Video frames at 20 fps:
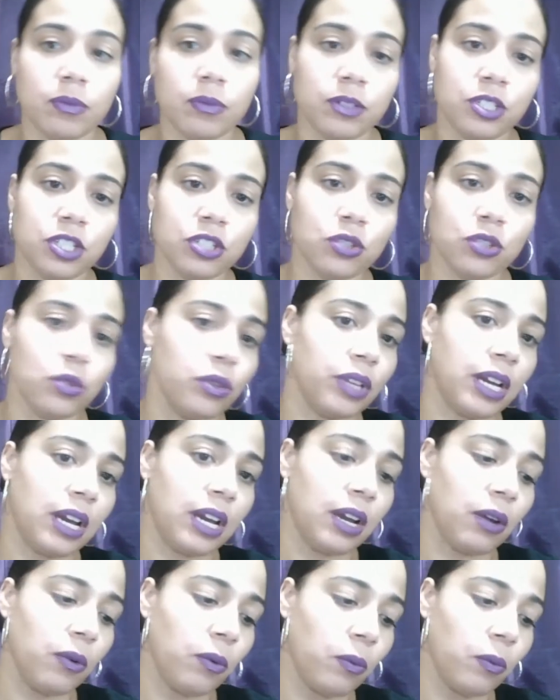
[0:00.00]
just so
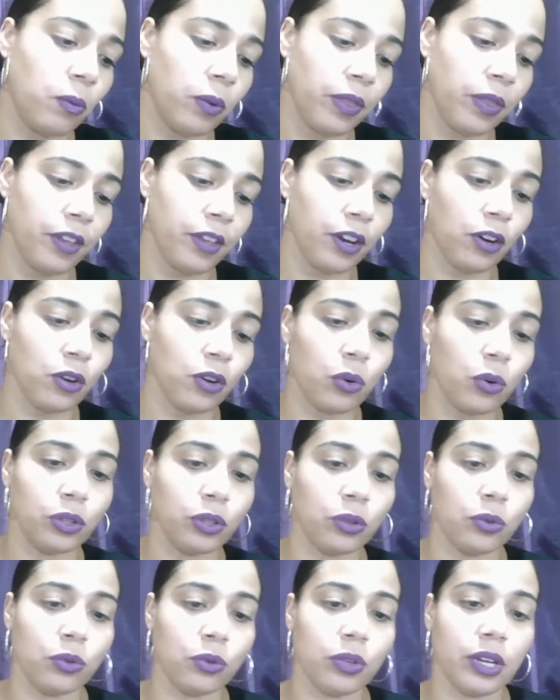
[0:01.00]
that when they're
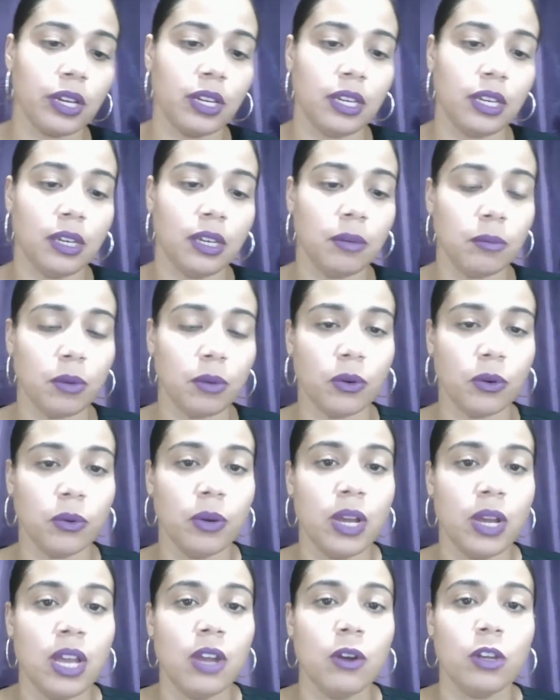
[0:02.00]
going through their
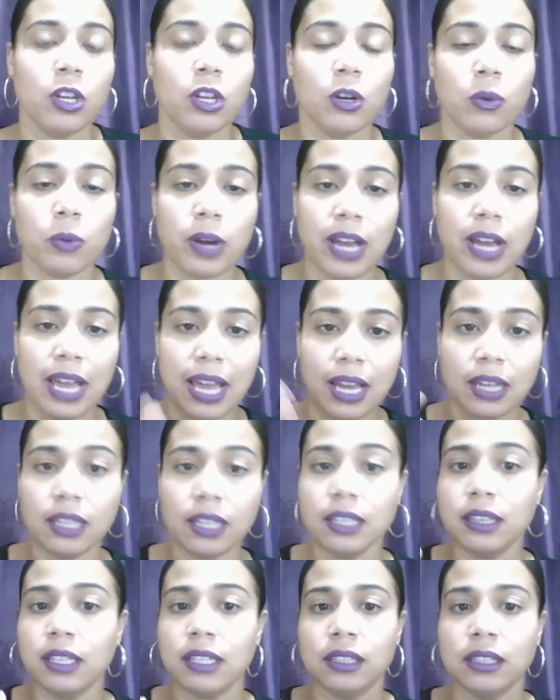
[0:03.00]
chemo, you don't want
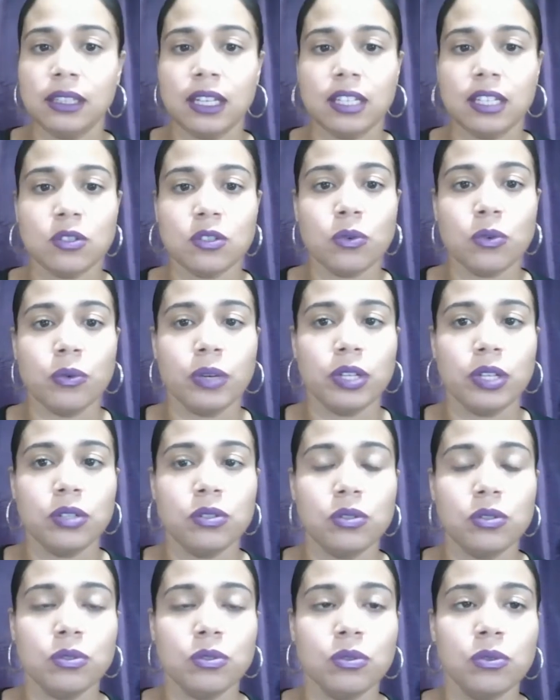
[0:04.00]
anything that's going
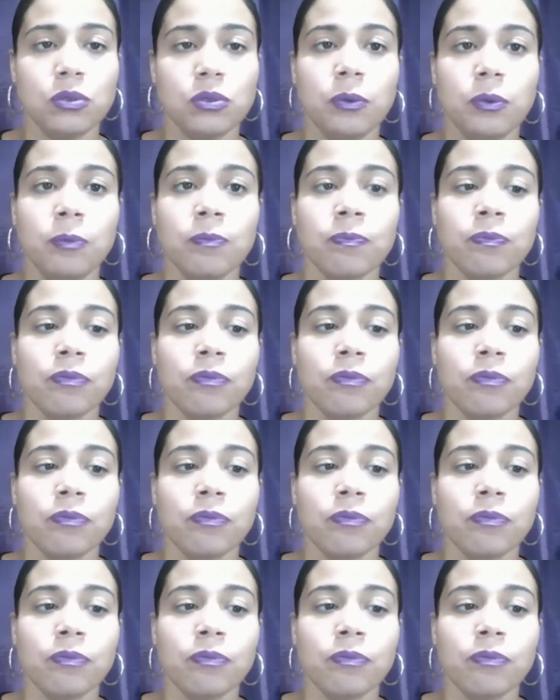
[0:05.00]
to